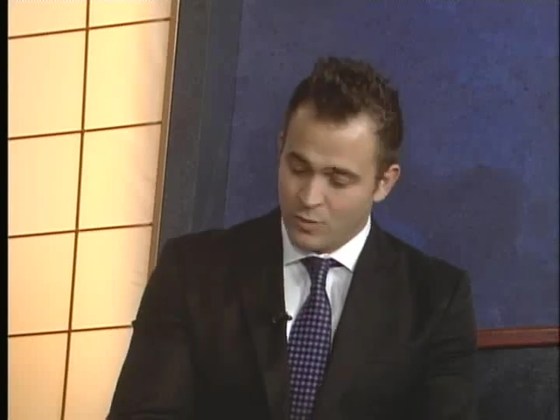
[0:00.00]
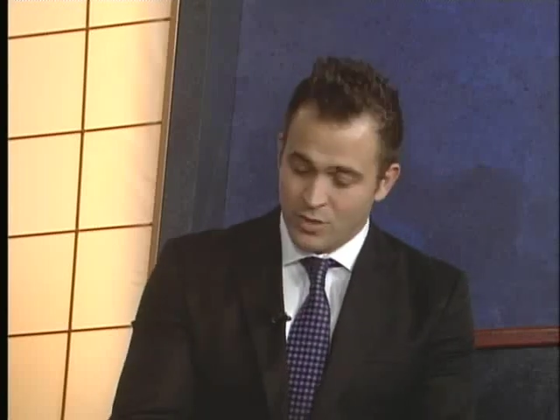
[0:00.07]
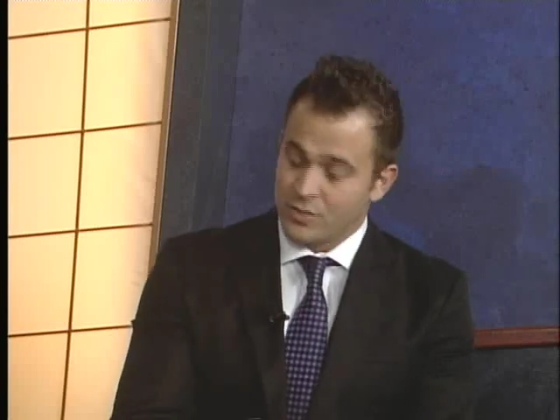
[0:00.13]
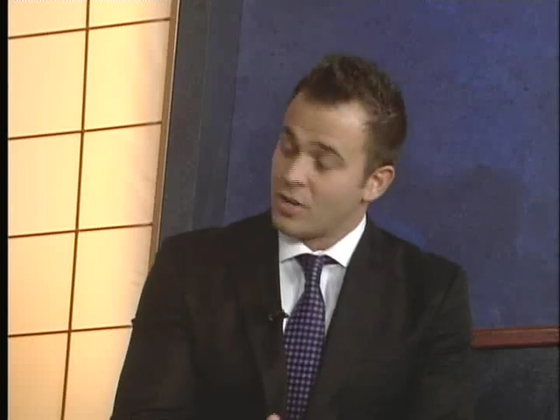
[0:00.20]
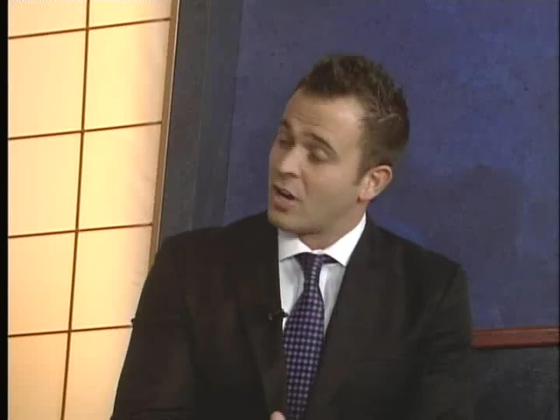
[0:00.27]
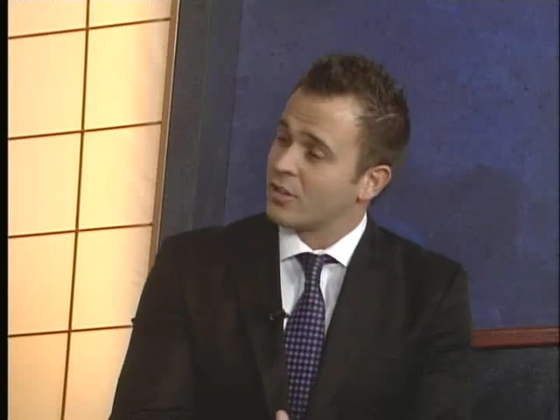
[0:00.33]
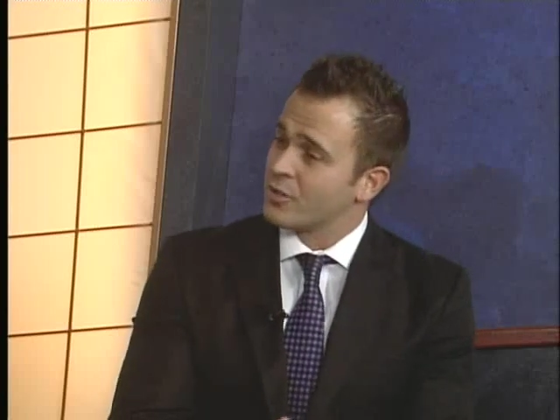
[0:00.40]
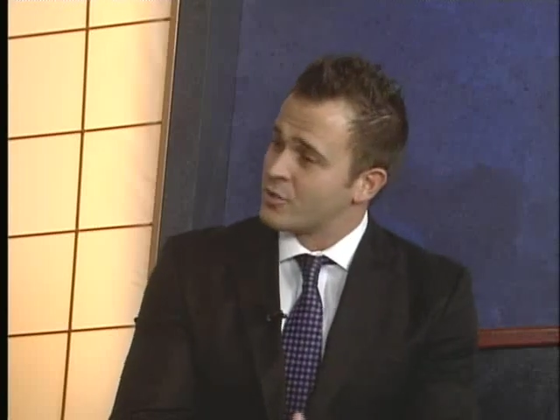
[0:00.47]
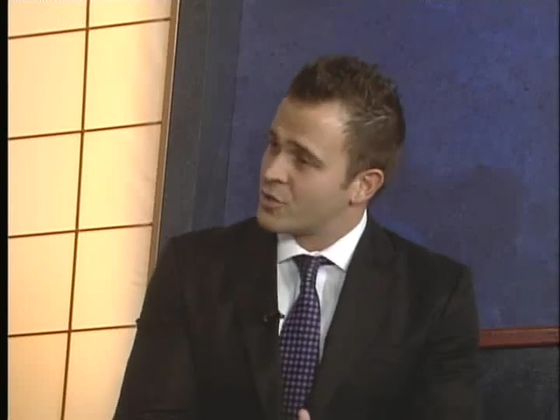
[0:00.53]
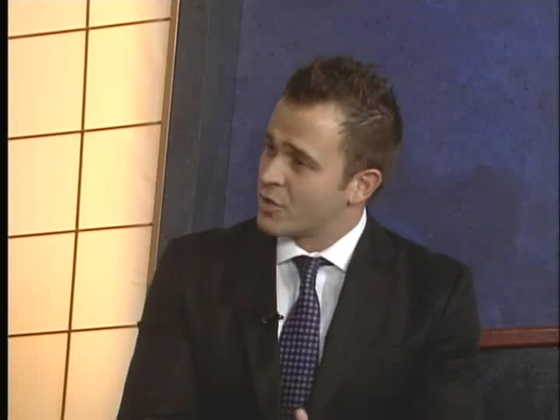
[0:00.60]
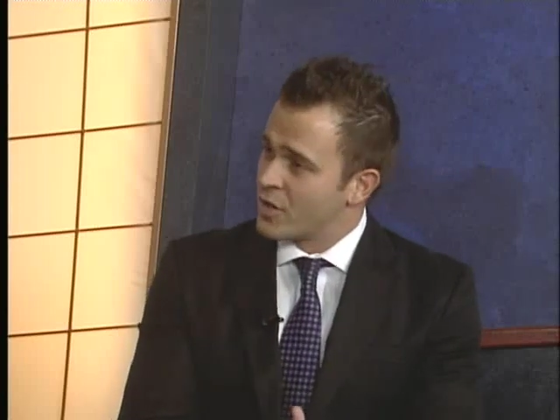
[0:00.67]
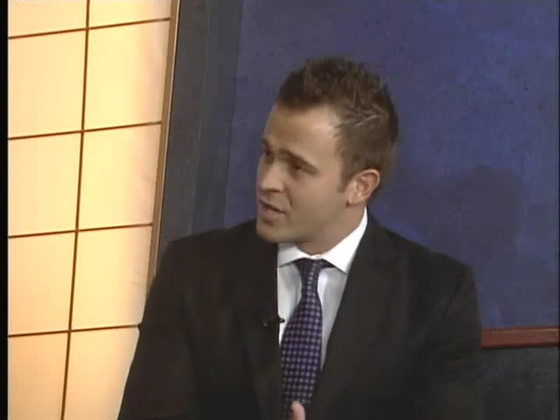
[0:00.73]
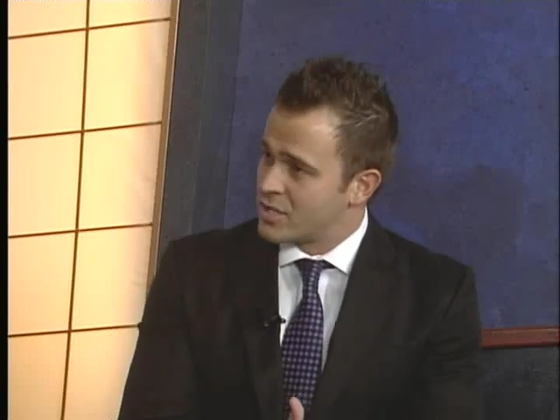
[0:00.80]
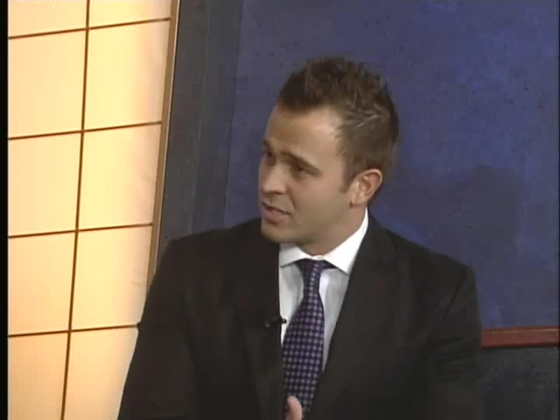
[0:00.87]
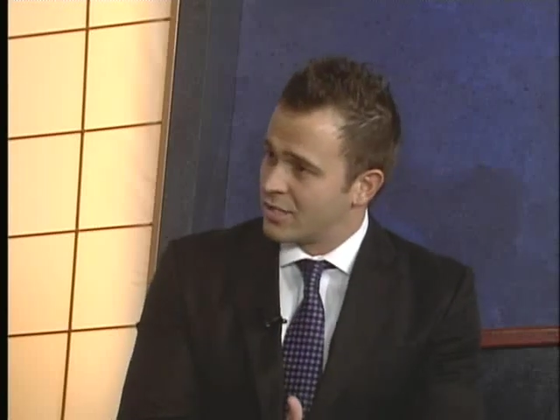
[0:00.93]
We're going to talk
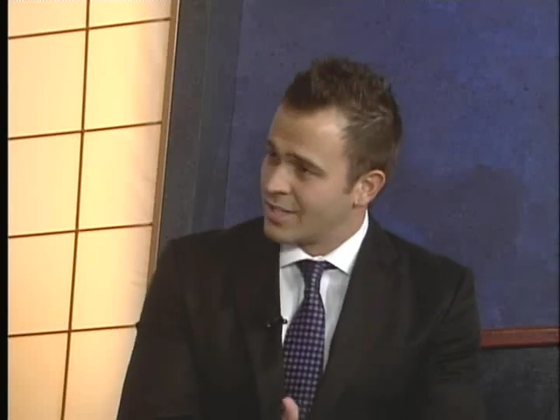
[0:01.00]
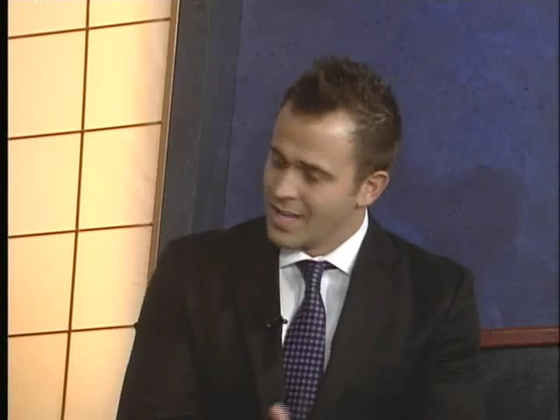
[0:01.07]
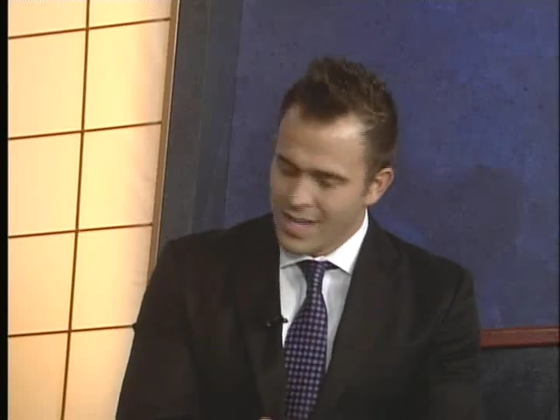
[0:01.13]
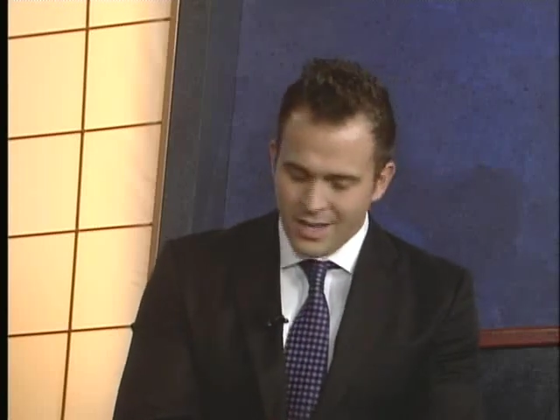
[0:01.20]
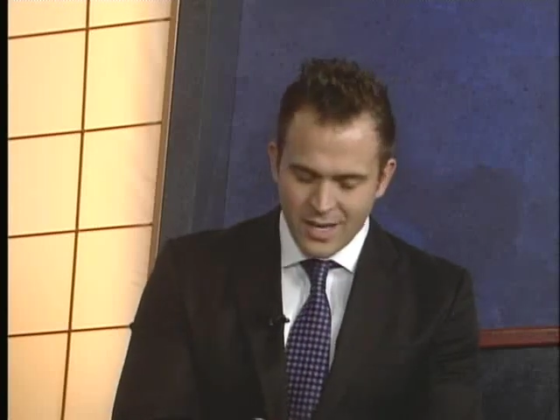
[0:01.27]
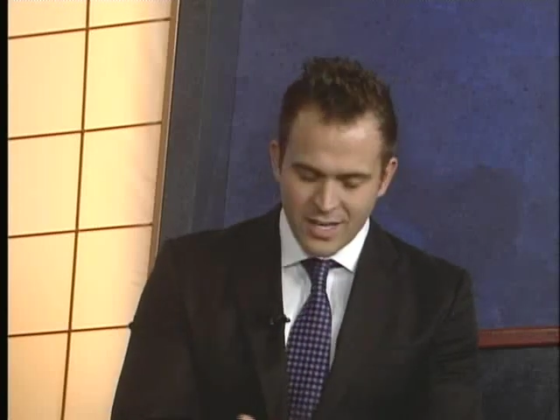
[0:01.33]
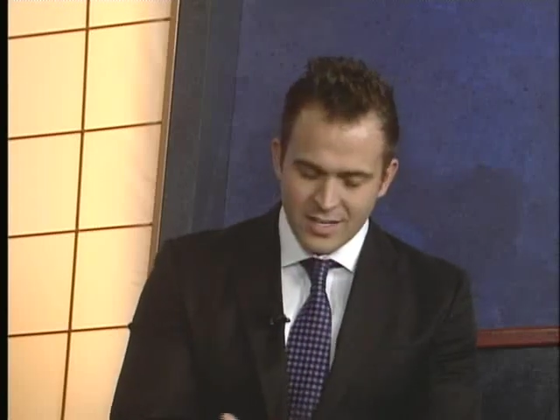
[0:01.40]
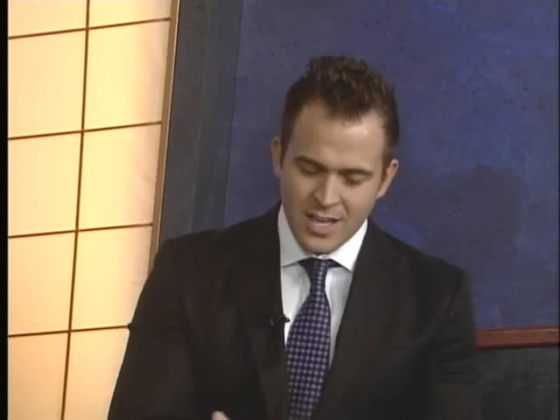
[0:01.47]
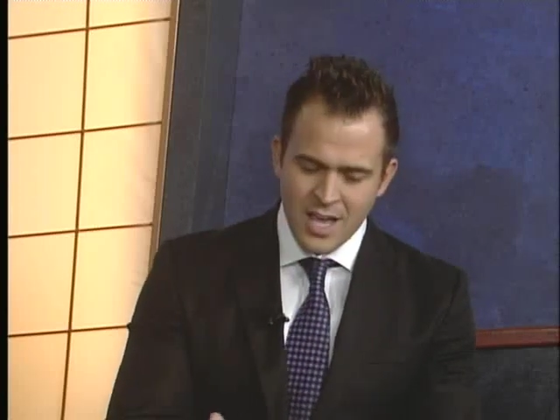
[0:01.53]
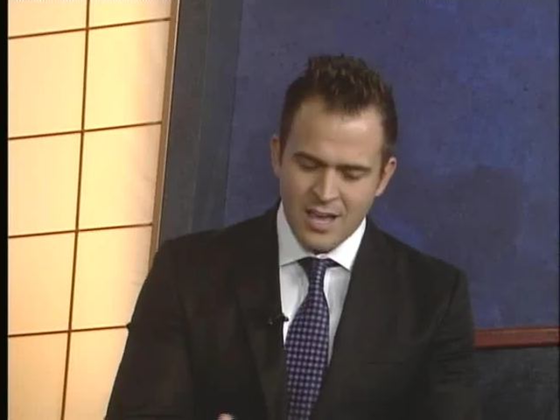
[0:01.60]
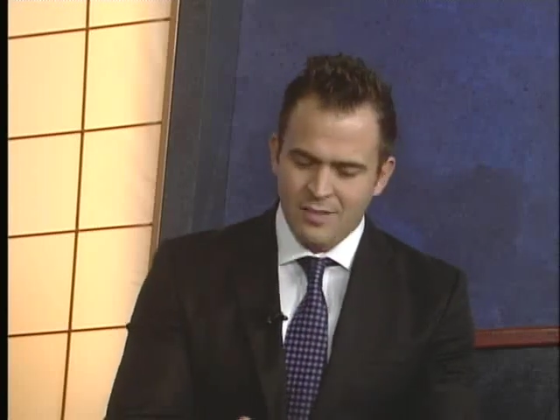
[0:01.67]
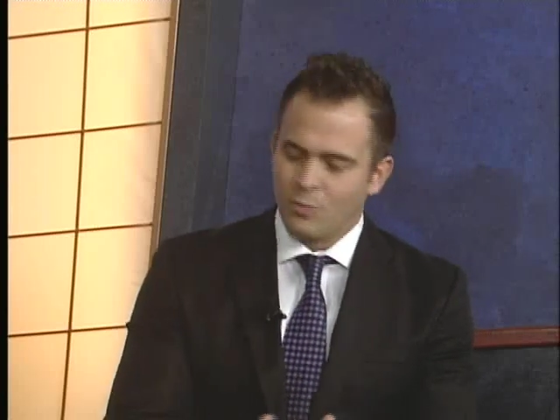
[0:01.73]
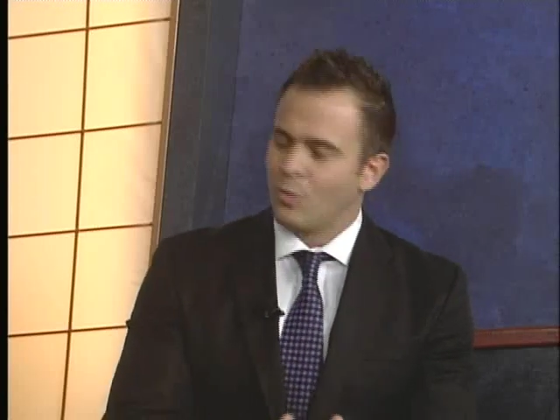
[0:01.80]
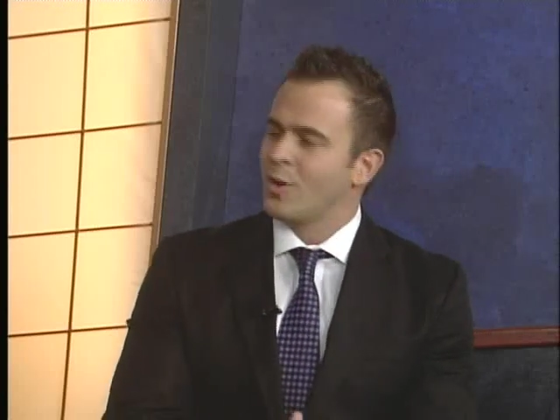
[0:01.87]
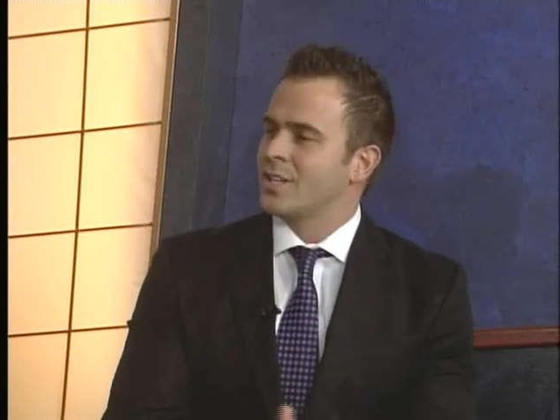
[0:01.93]
nutrition and
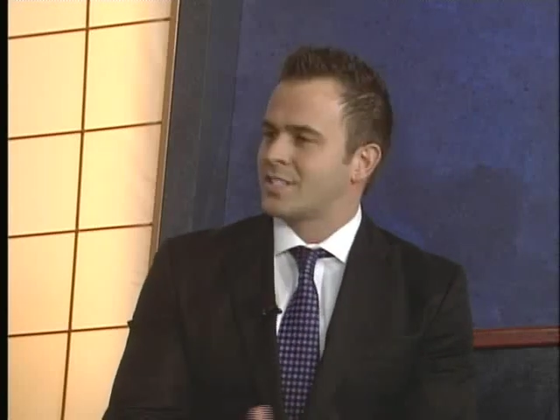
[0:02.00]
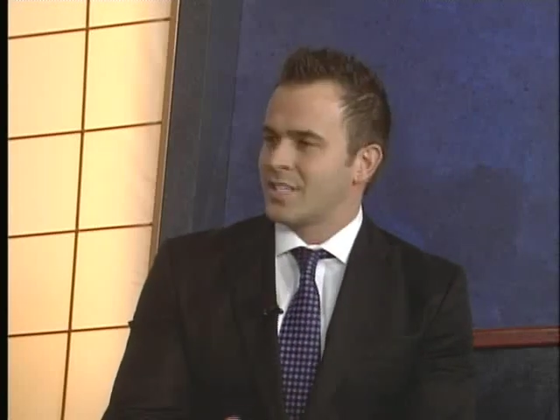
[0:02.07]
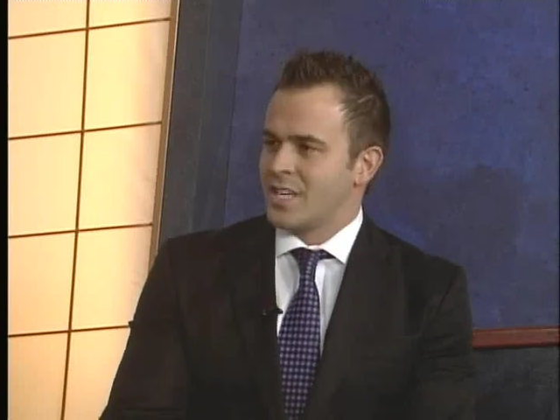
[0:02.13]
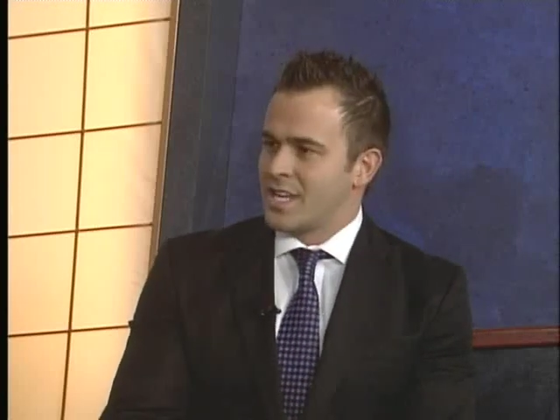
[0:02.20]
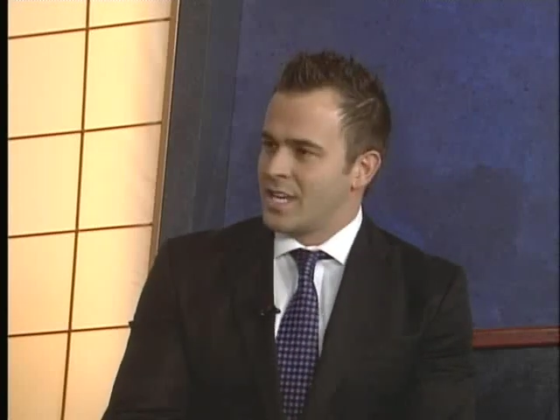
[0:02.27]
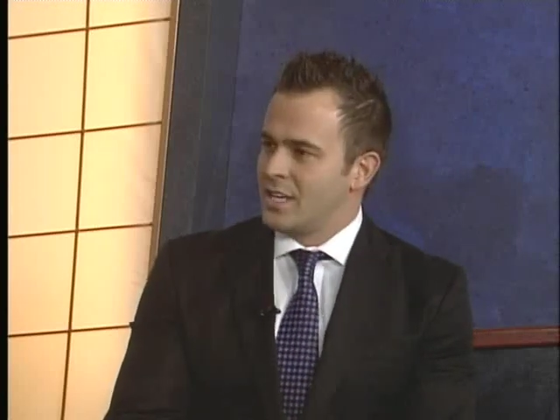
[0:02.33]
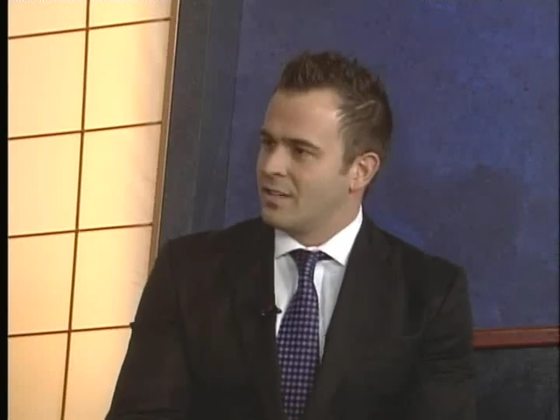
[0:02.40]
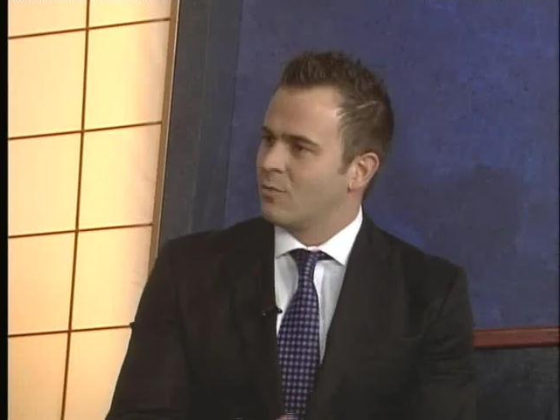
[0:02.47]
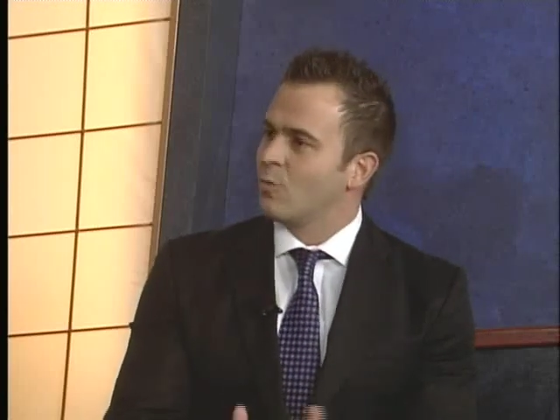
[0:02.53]
not what to eat.